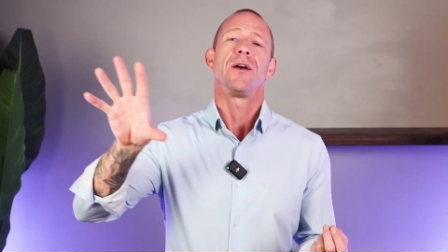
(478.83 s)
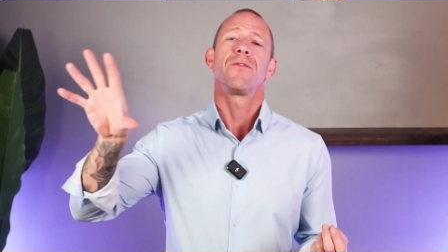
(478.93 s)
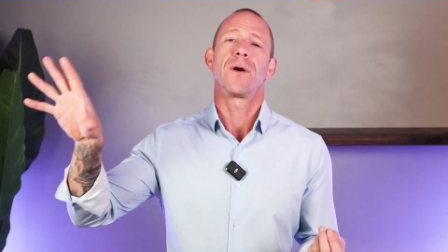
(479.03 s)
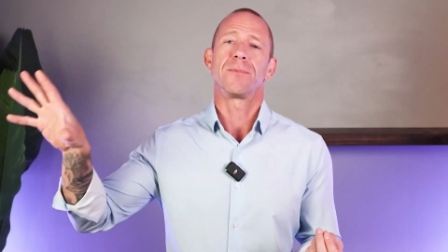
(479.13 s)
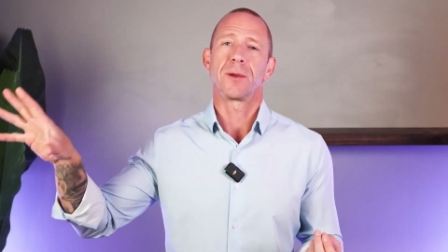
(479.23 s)

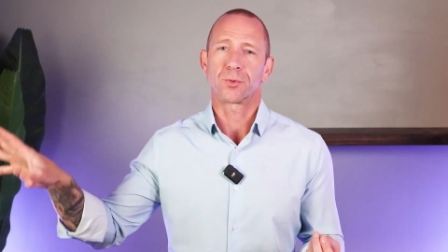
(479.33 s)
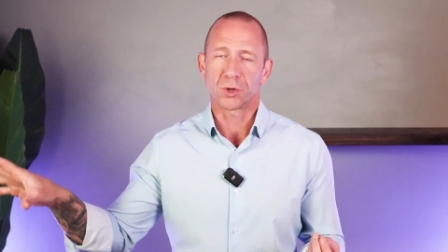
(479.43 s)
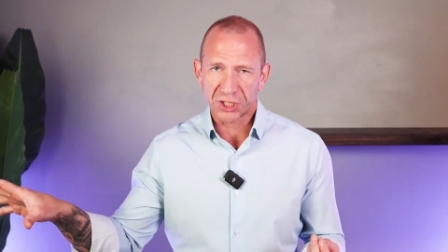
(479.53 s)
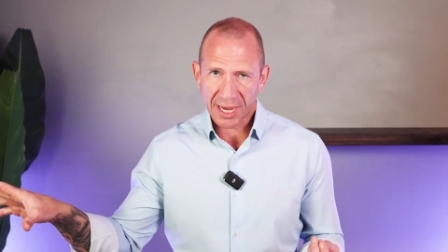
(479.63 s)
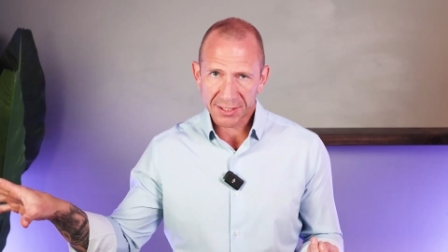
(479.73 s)
from the
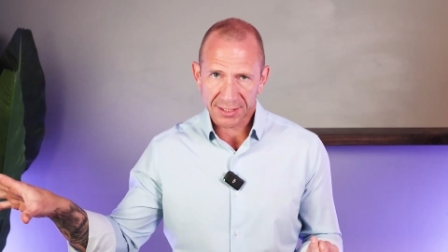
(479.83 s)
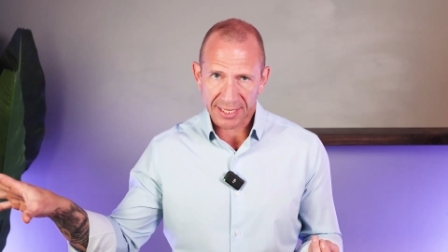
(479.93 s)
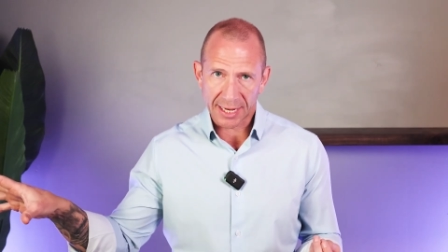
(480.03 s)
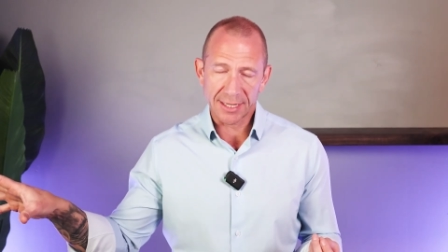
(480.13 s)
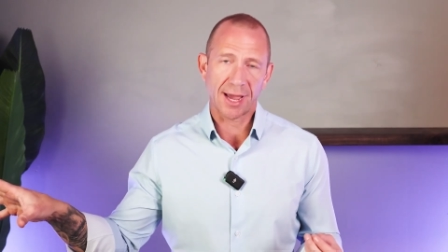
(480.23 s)

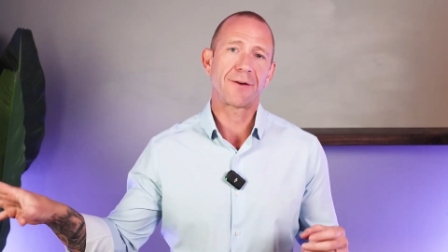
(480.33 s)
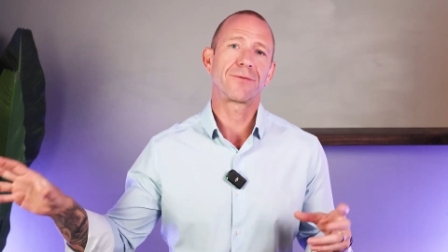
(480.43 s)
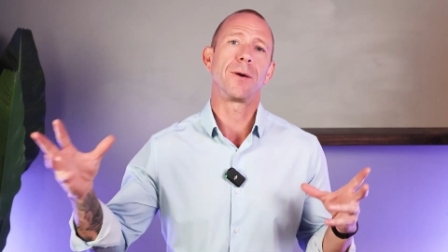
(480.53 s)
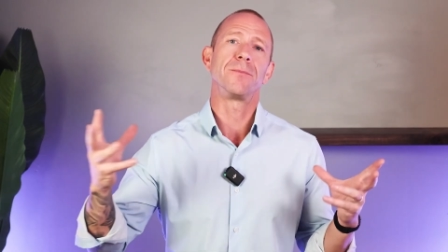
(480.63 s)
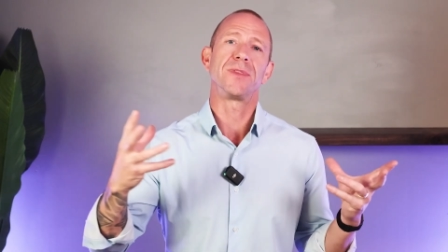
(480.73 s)
progestin, not
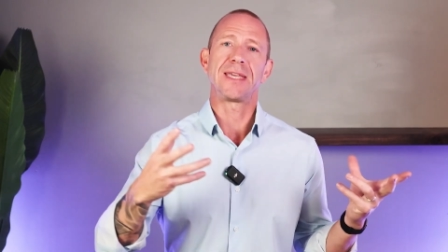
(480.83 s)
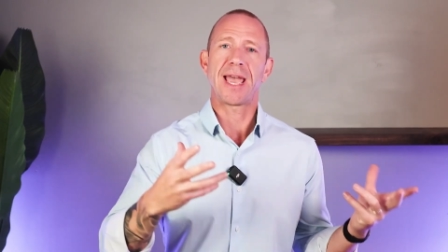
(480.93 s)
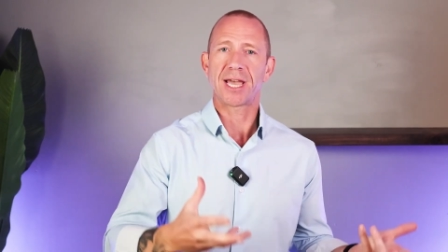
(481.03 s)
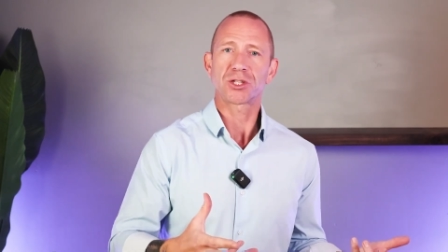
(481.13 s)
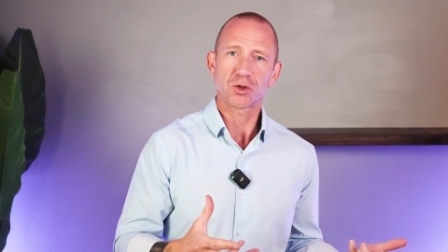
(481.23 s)
from the
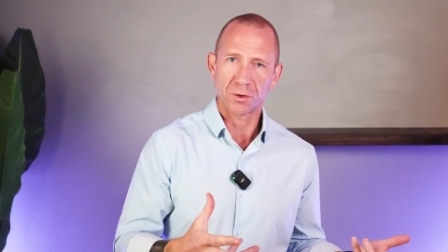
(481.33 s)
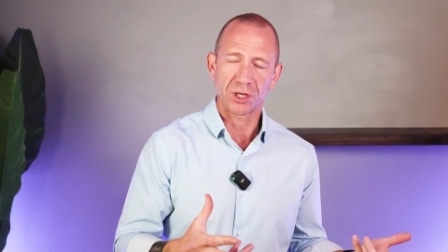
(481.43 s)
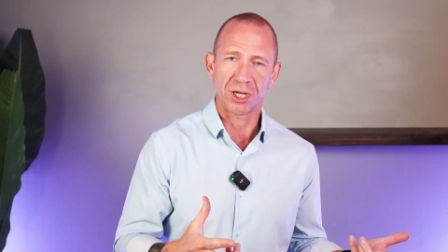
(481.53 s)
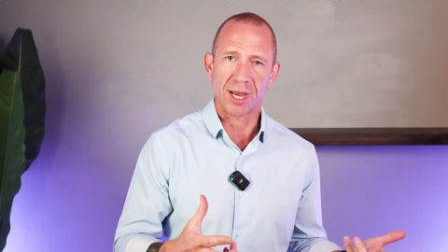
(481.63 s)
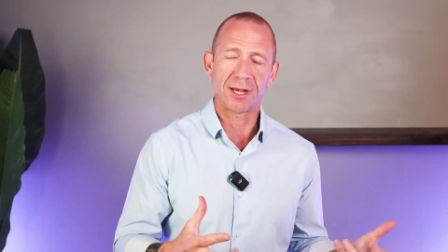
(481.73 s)

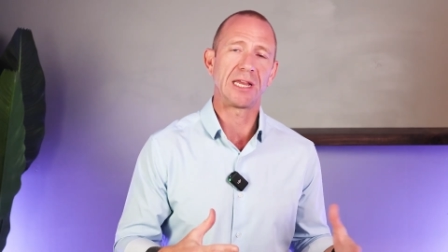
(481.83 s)
estrogen,